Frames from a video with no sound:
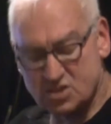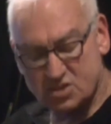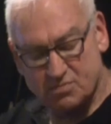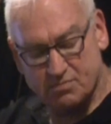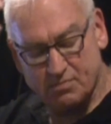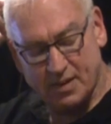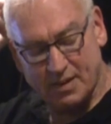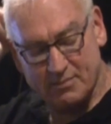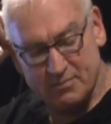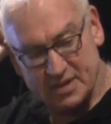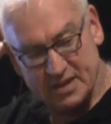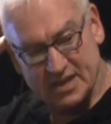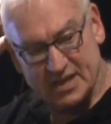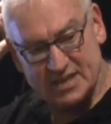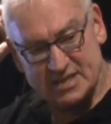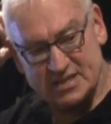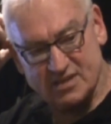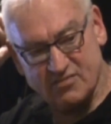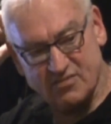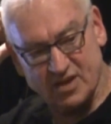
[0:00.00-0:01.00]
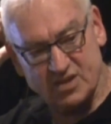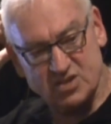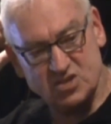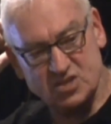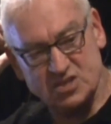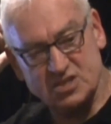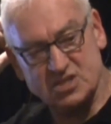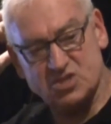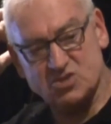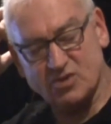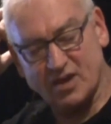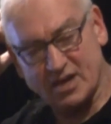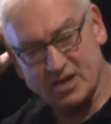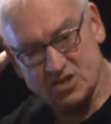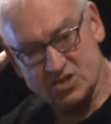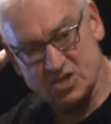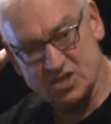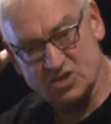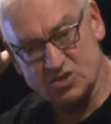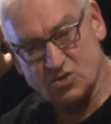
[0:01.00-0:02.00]
public intervention
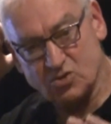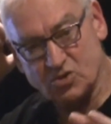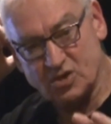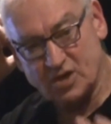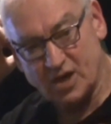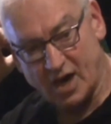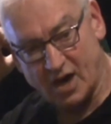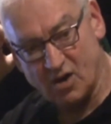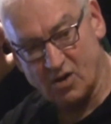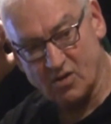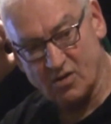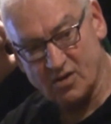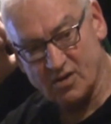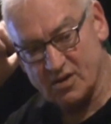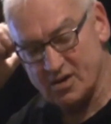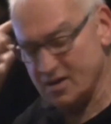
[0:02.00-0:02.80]
strategies could go.